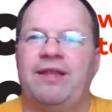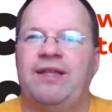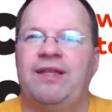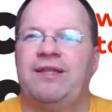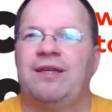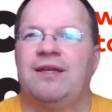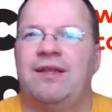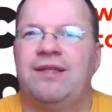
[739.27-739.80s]

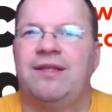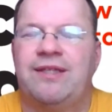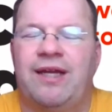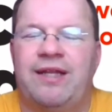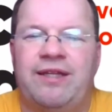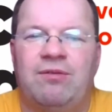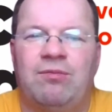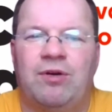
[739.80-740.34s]
This
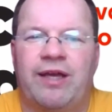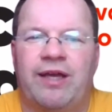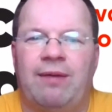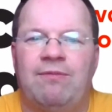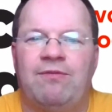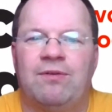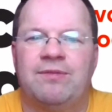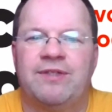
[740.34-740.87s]
idea
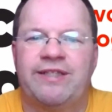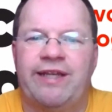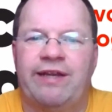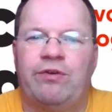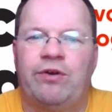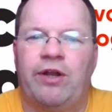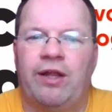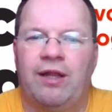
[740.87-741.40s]
came from
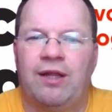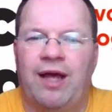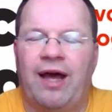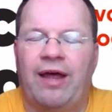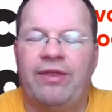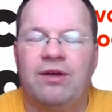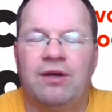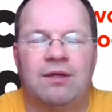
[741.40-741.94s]
several
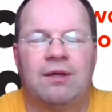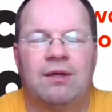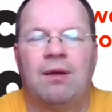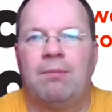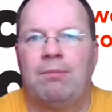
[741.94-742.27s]
other